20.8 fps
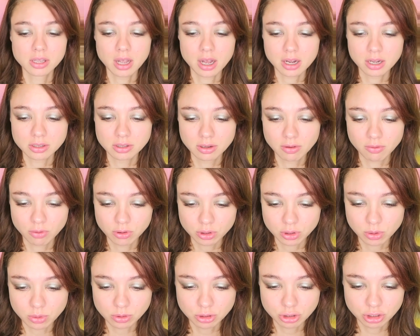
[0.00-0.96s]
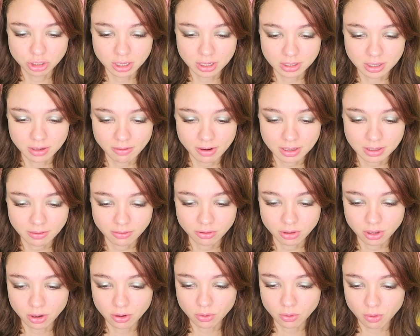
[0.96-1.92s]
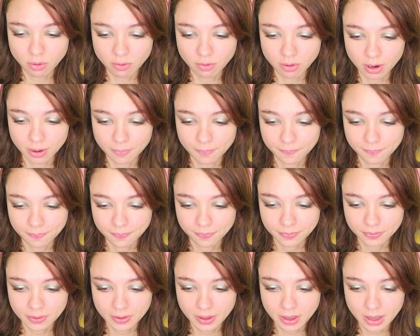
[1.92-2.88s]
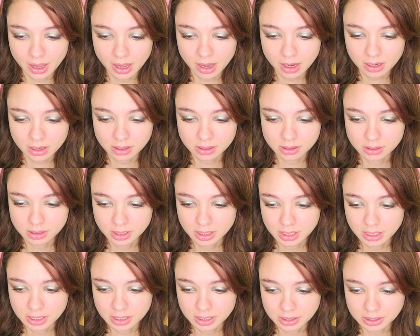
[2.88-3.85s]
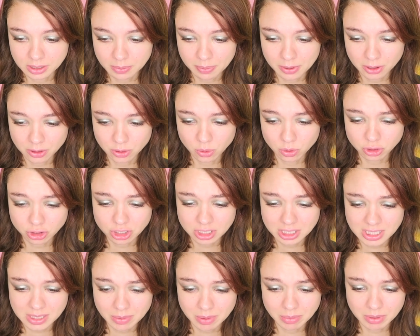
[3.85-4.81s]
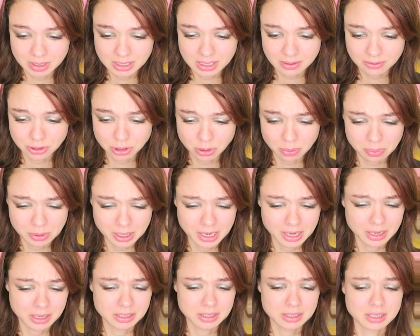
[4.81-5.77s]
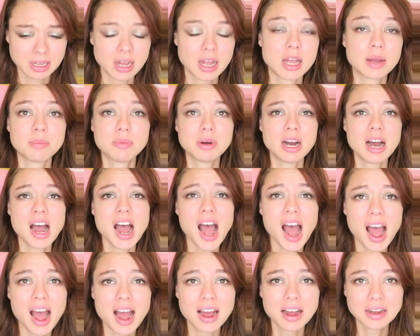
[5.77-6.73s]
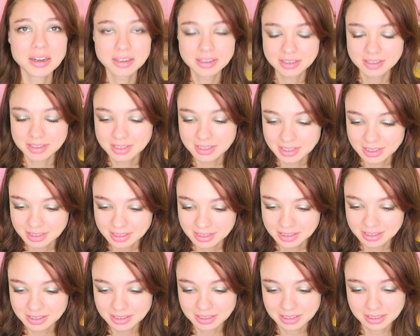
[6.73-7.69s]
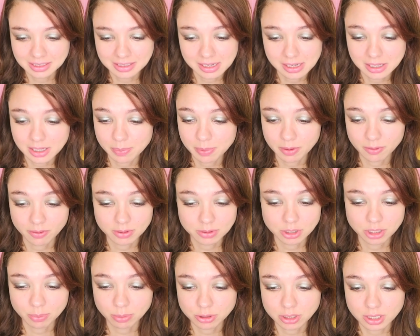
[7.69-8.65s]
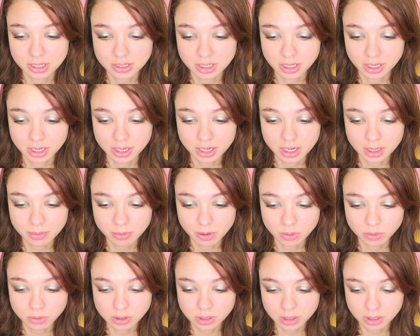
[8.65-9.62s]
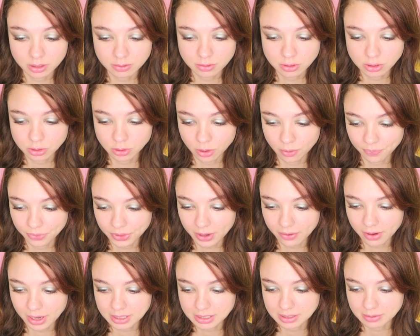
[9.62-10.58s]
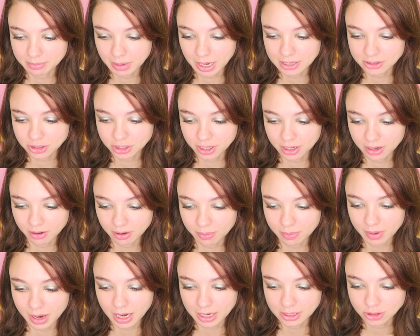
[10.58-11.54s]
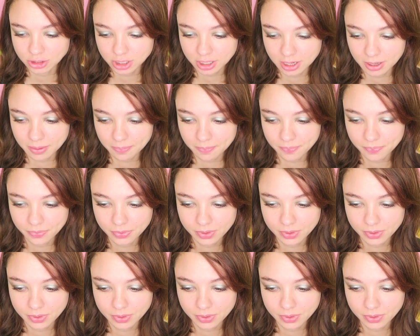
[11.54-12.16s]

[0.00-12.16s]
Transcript: Okay, the first one is ready. Let's do next. Okay. And now cut this all with scissors. Ah! After all these games, I can do whatever you want. Okay, this blue is for boy.